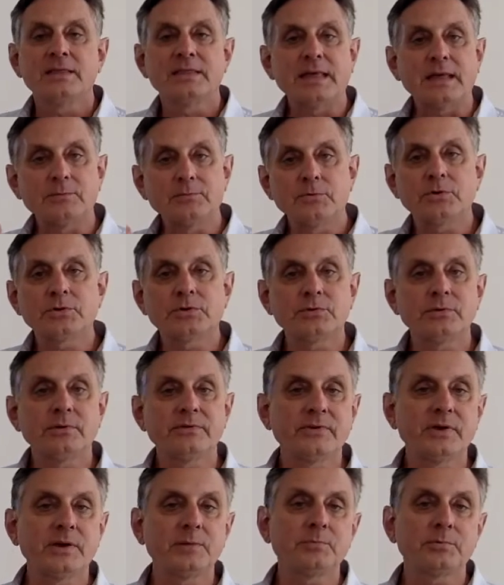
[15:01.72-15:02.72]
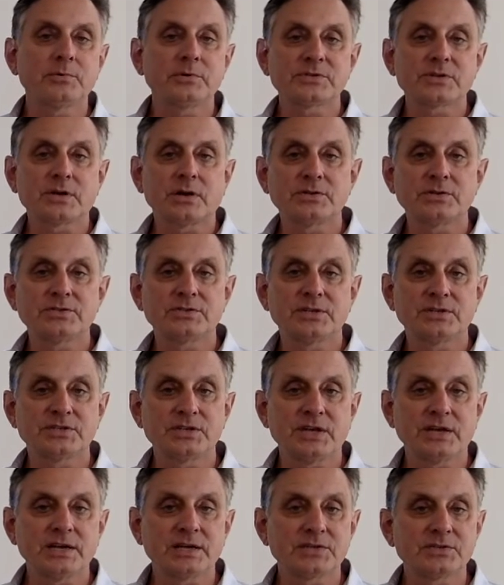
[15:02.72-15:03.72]
that mercury vapor is
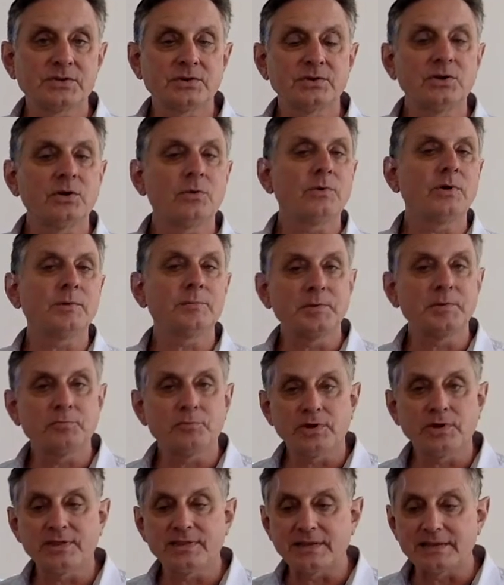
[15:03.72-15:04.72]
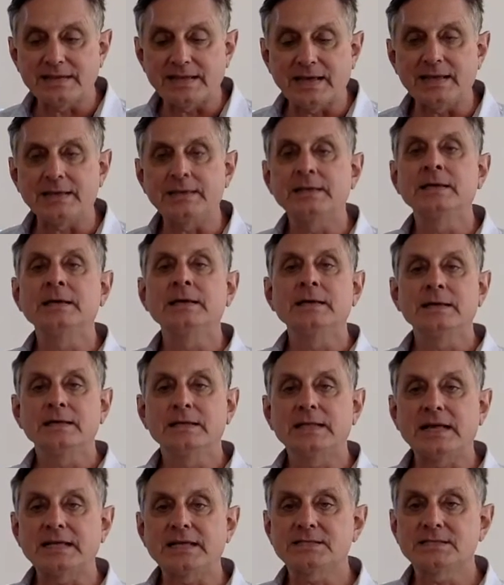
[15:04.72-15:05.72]
carcinogenic, so you don't want to be breathing that.
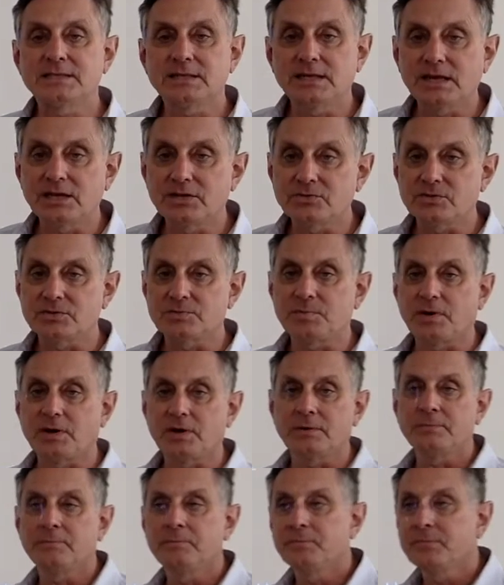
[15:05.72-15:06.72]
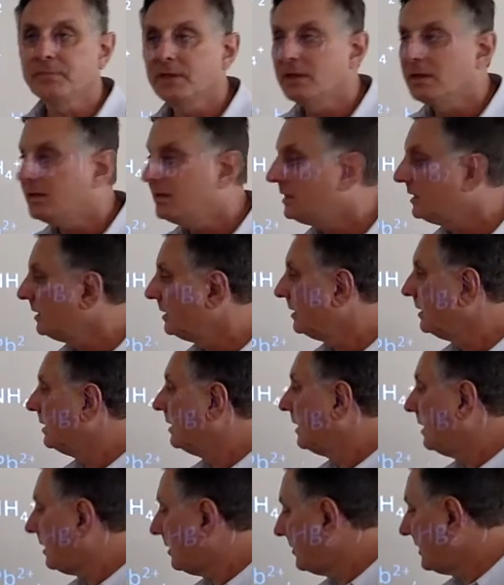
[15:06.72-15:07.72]
That's the dangerous part.
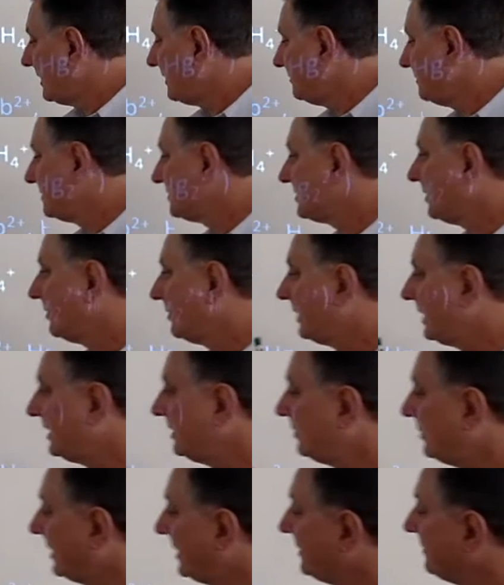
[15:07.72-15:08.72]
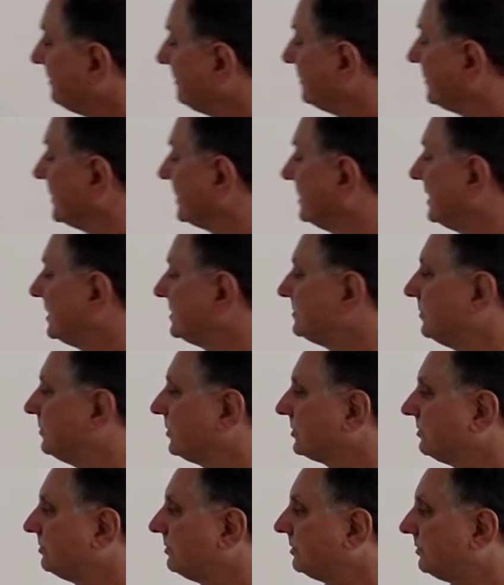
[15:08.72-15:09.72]
All right, so anyway, that's
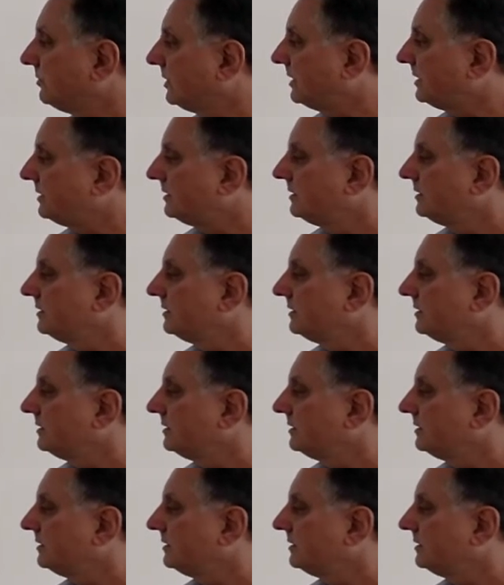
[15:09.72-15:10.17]
mercury 1.